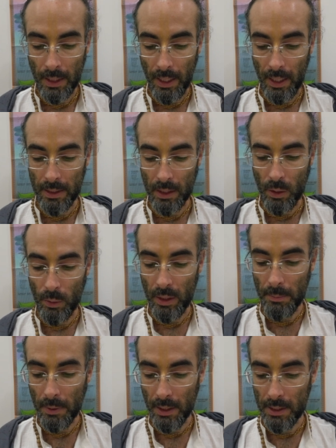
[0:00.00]
and the Gaudiya
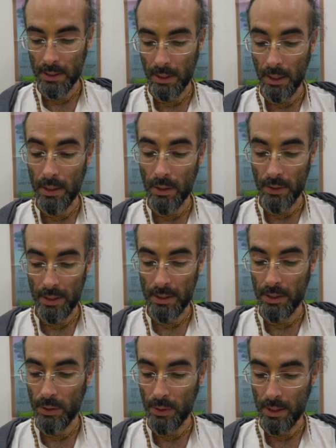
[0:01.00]
Mats under its
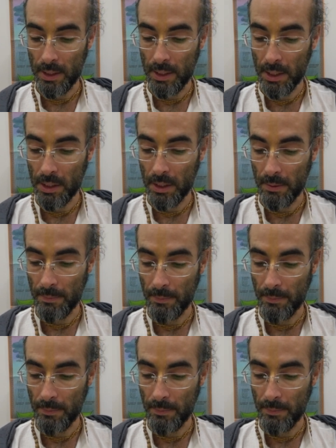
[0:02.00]
jurisdiction.